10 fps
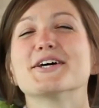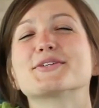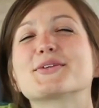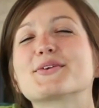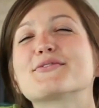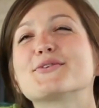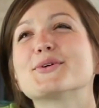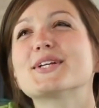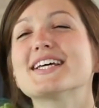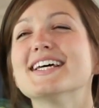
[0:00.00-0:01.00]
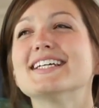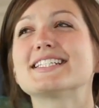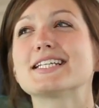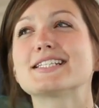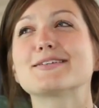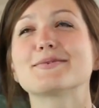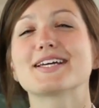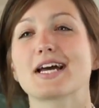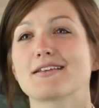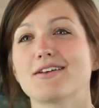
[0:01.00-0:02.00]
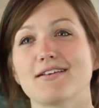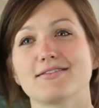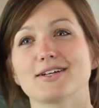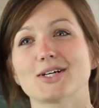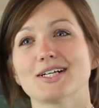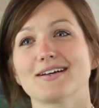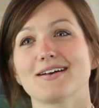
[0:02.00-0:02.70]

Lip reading: So their food tends to be kind of heavier.